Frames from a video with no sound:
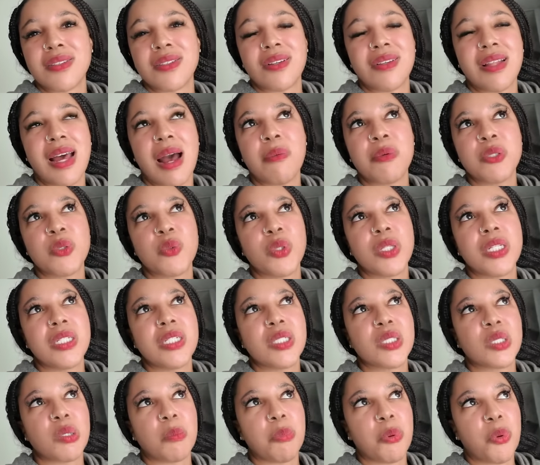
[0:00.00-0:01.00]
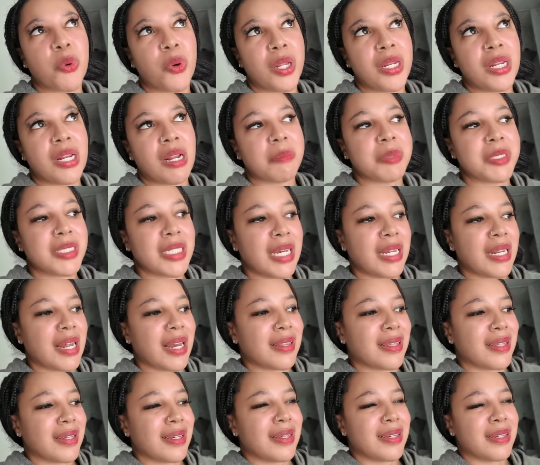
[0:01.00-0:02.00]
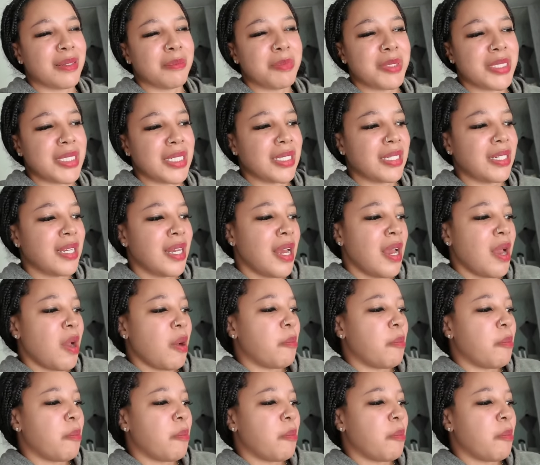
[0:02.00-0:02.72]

So that was really disappointing. I'm staying at the Kempton,